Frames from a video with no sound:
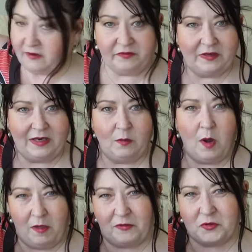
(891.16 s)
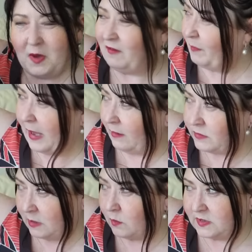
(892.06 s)
definitely worth
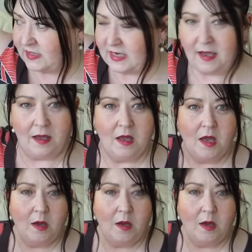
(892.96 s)
£12, I would say.